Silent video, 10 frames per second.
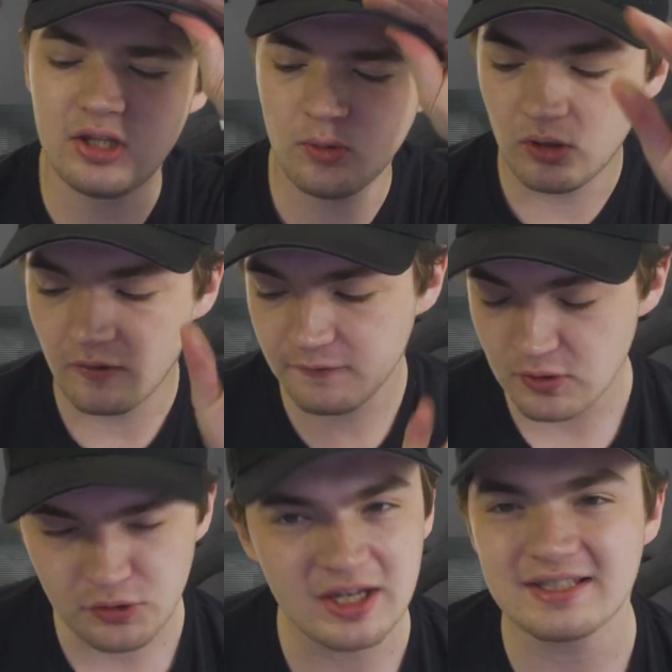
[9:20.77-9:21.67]
there were a
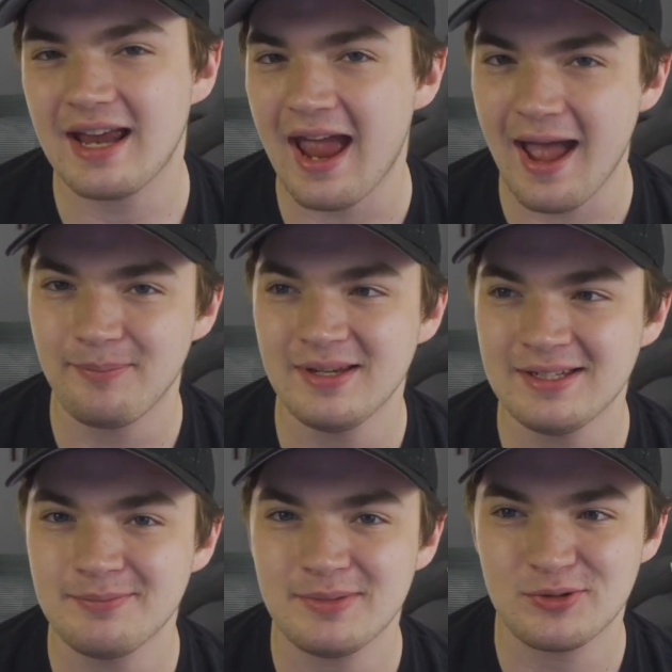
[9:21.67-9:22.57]
few things that
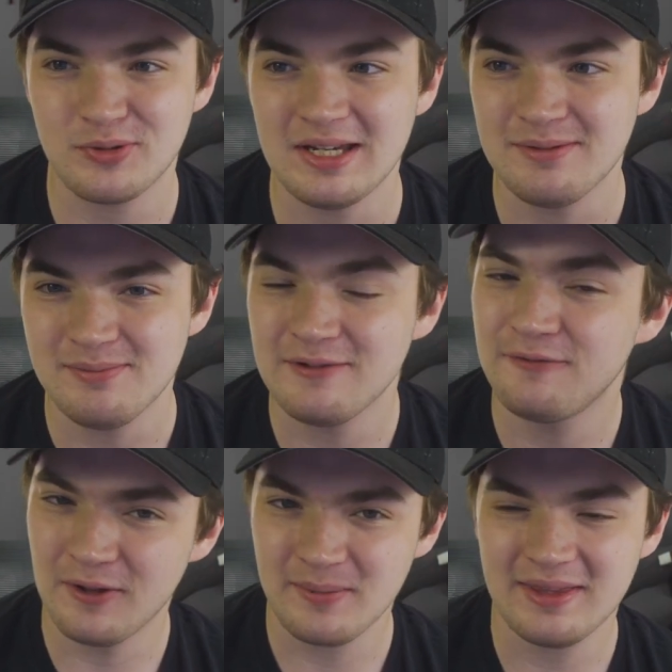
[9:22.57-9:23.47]
happened between me
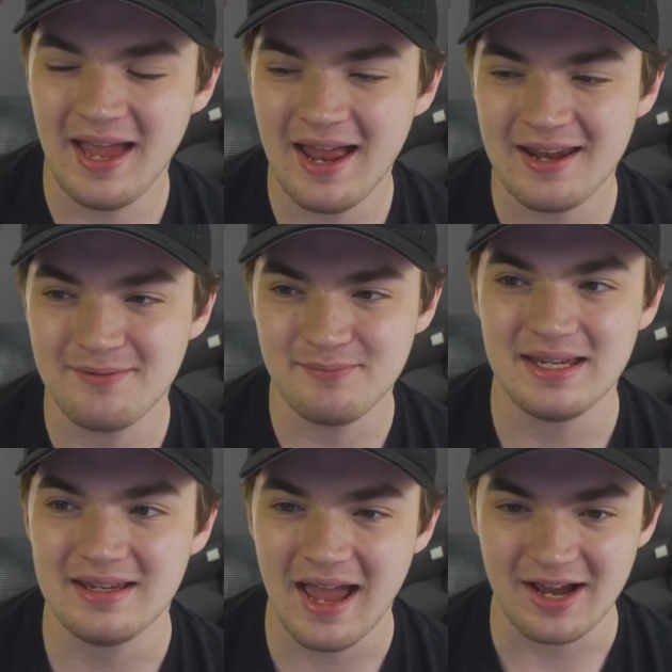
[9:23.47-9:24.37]
filming that and
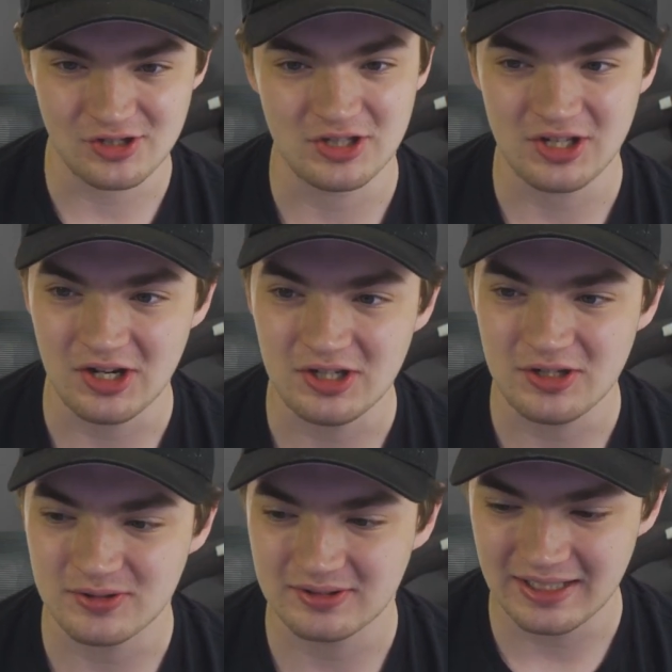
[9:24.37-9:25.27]
me actually starting to
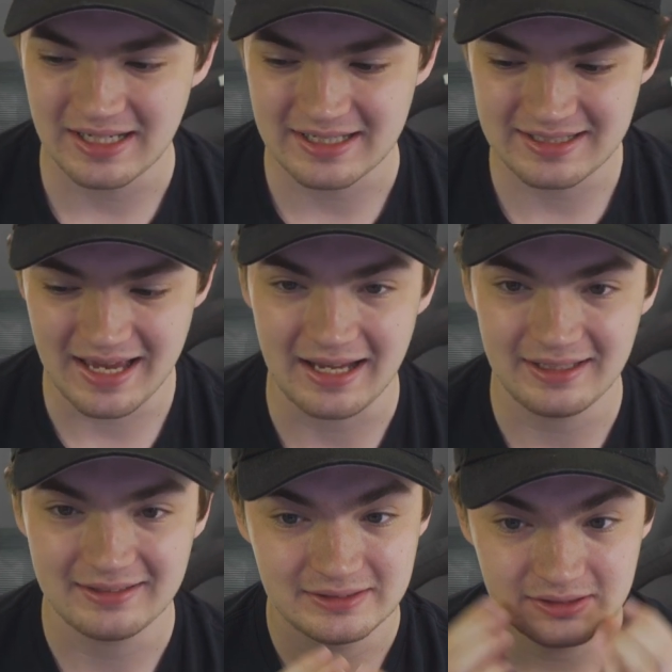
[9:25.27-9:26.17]
use Linux that
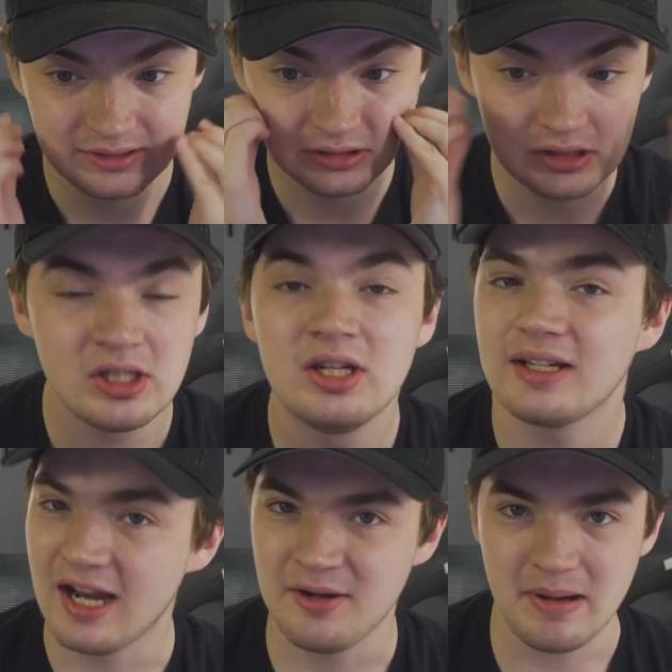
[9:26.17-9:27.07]

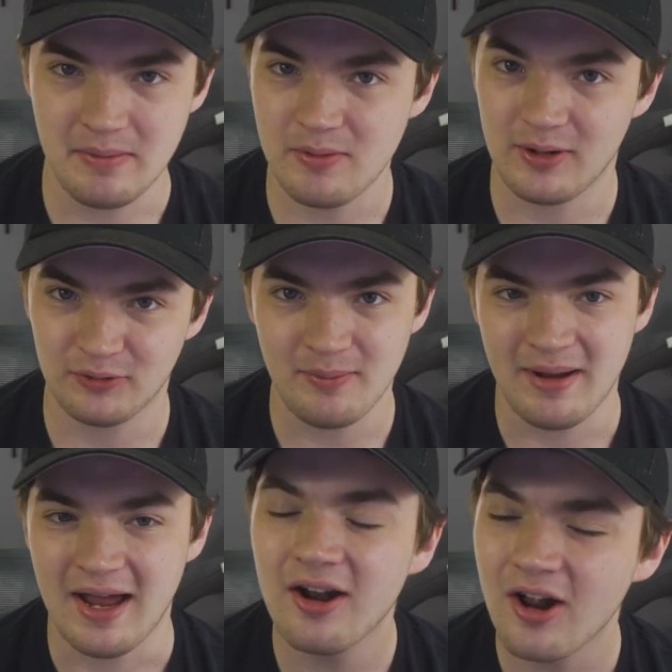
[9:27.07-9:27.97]
kind of made me want to rip
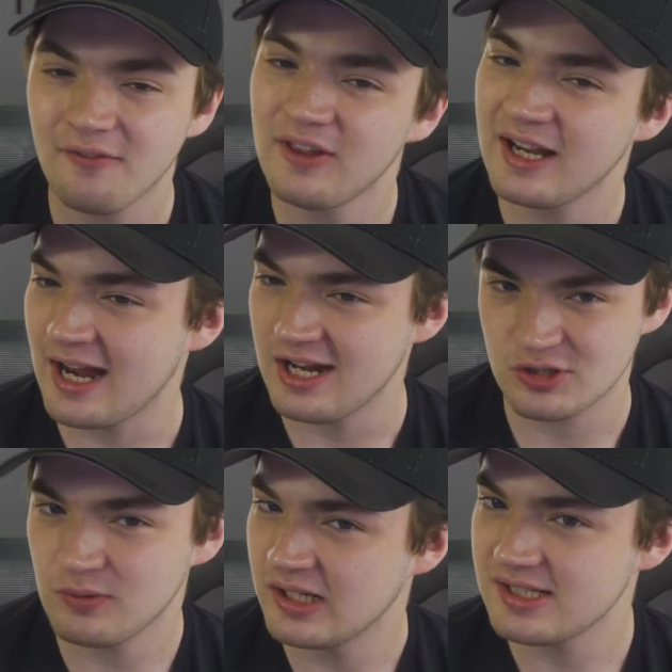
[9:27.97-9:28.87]
my head off, that I kind of
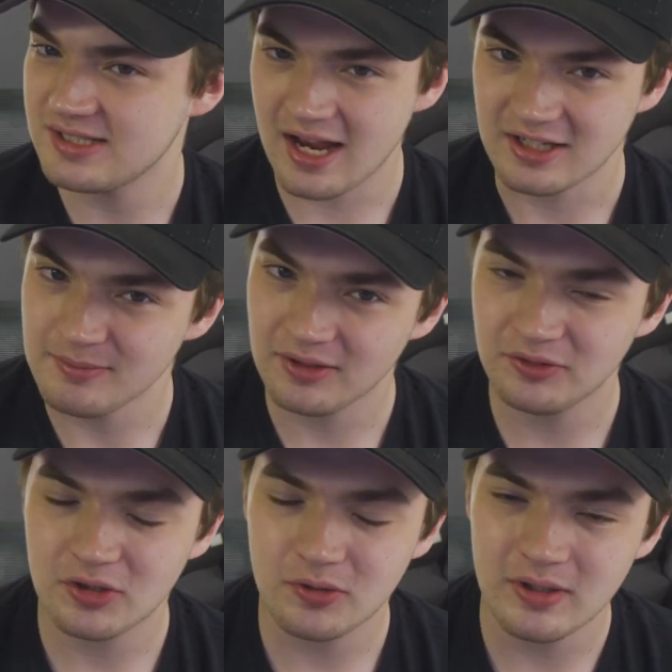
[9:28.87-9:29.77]
just wanted to document
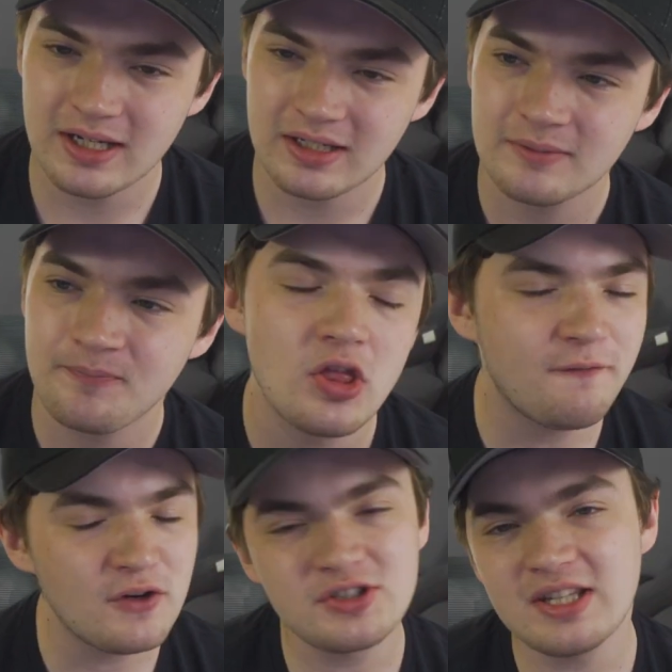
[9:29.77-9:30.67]
real quick. The
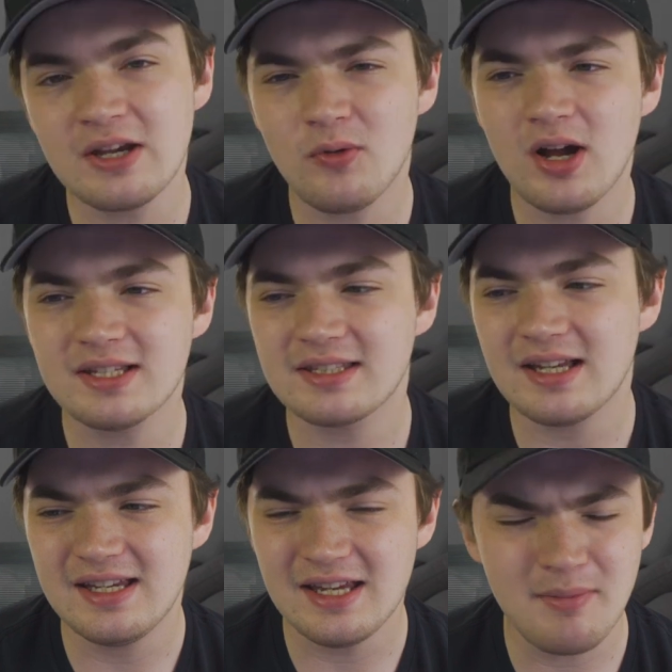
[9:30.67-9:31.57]
first thing was,
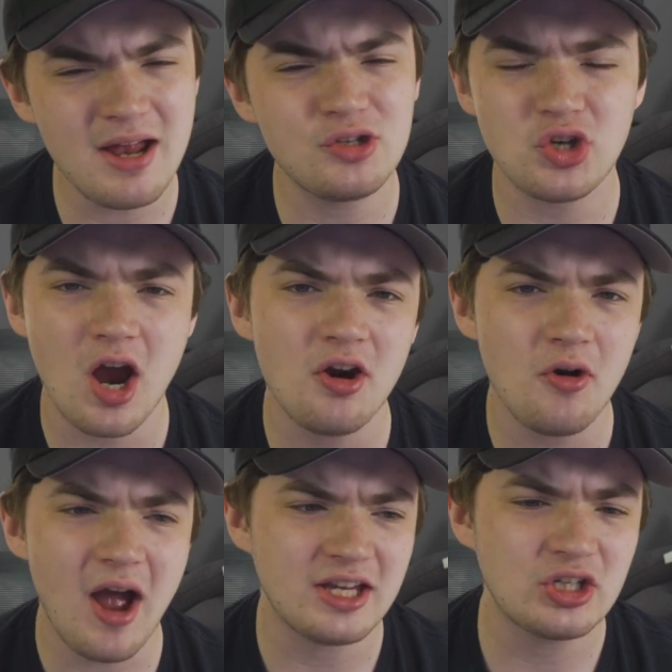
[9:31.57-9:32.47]
in
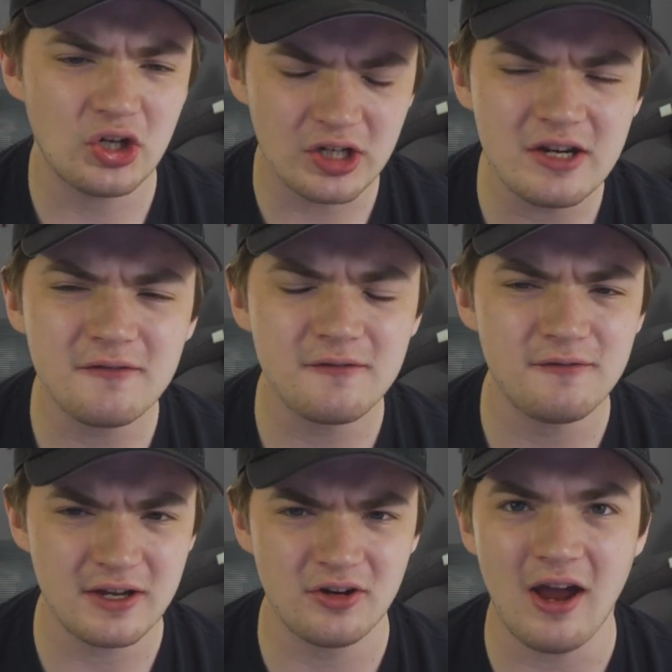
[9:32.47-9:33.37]
Manjaro, I
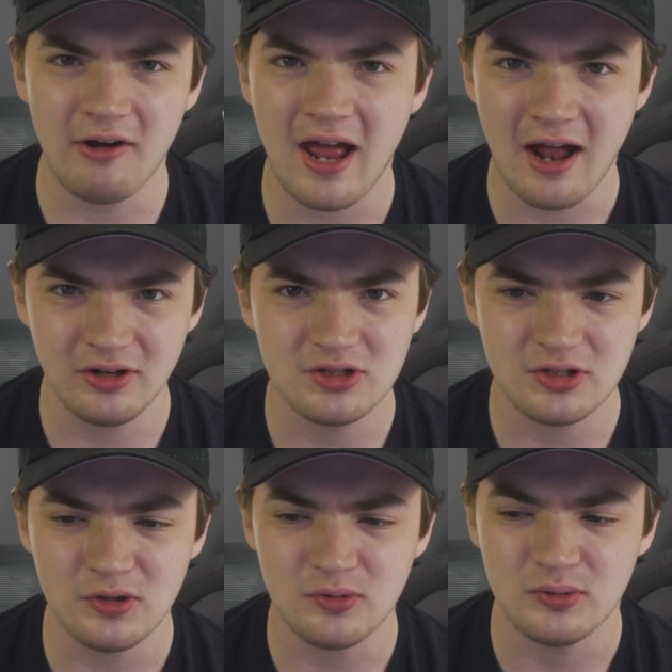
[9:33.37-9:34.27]
couldn't figure out how to
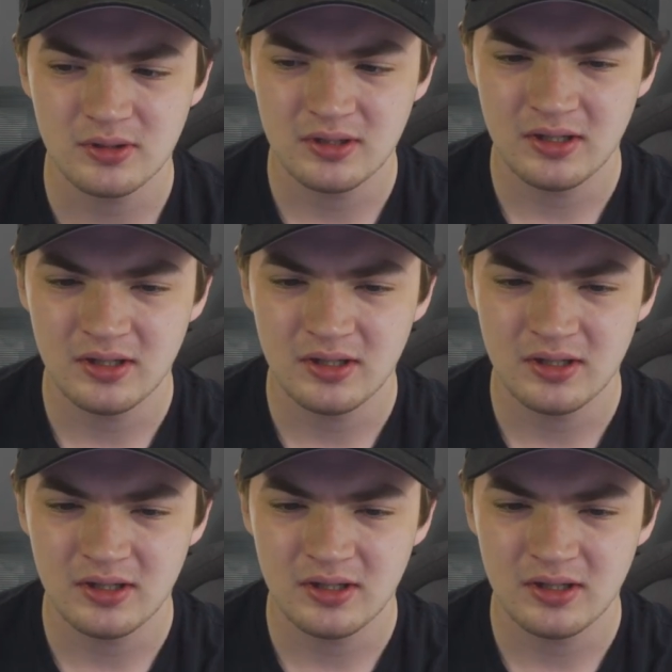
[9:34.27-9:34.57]
do